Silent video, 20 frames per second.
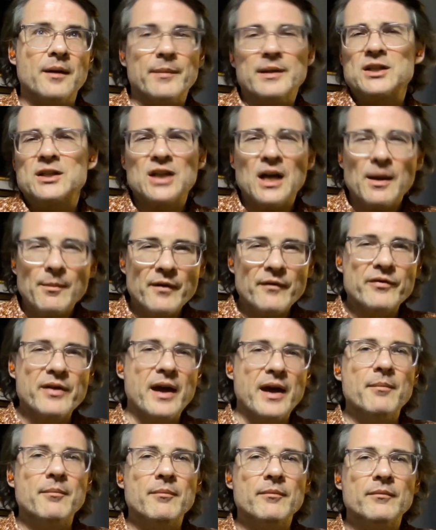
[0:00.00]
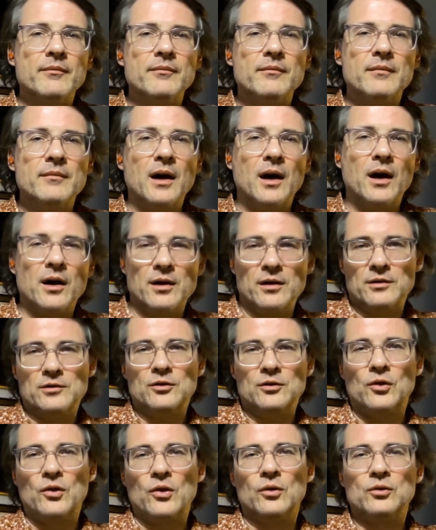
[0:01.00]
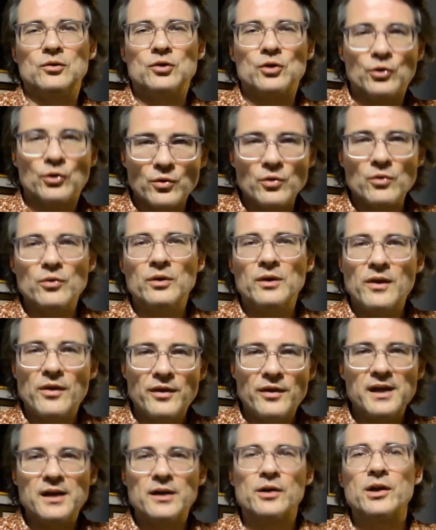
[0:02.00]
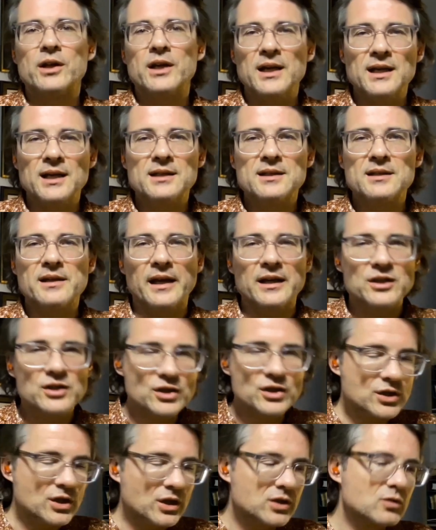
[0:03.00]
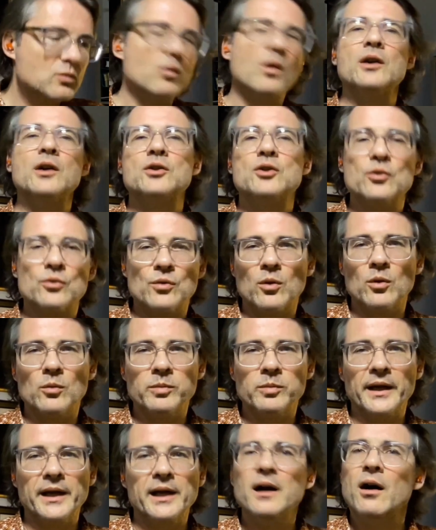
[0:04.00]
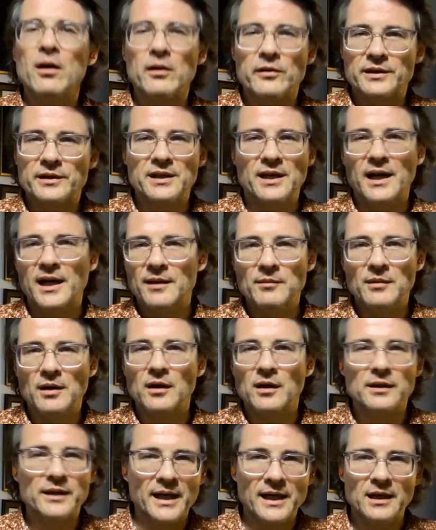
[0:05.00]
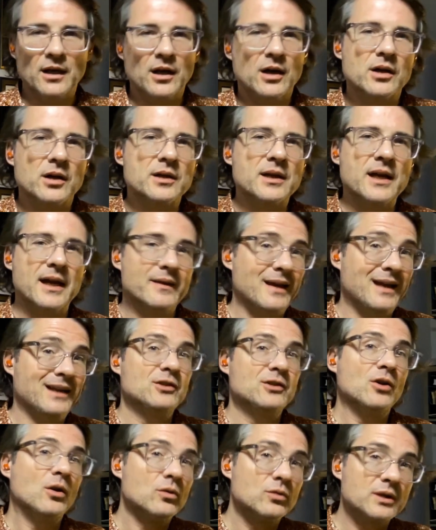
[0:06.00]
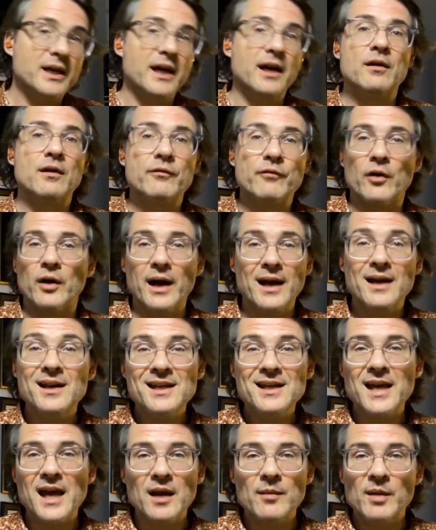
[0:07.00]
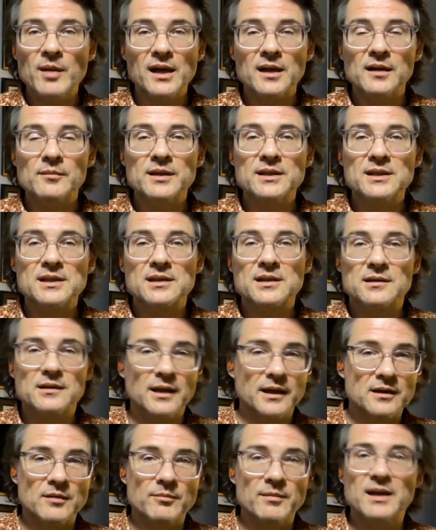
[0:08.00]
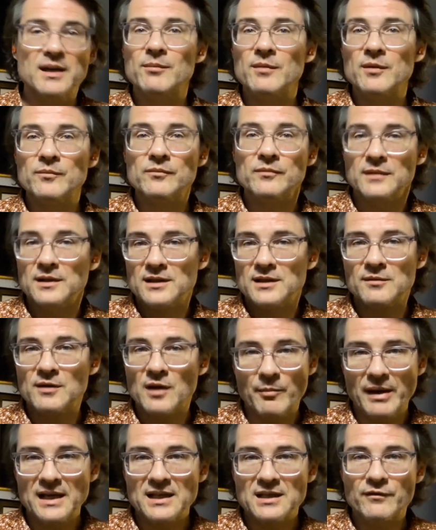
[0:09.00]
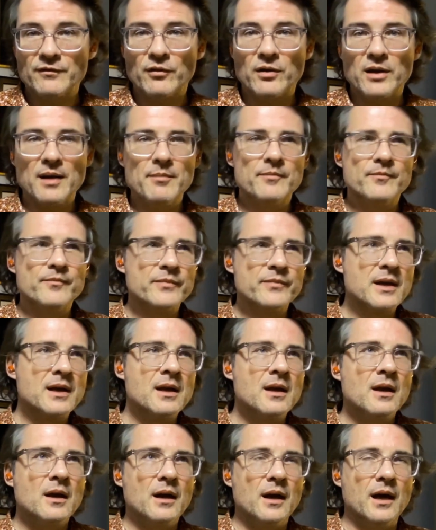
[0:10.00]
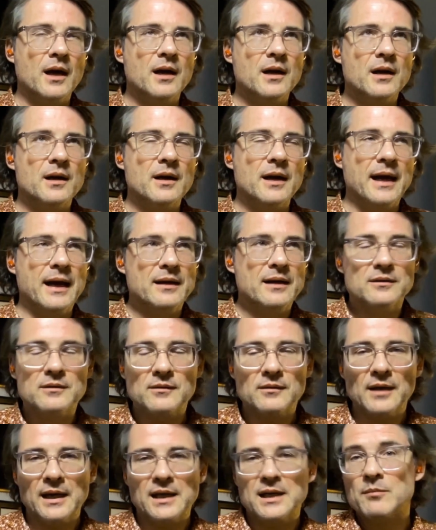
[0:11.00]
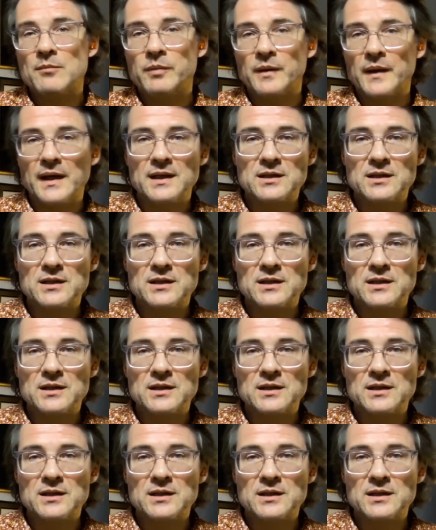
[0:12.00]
Some of them are true theater kids that just want to role play all the time, all night long, and that don't care for any gaming elements. Like the minimum is the best for them. And they can play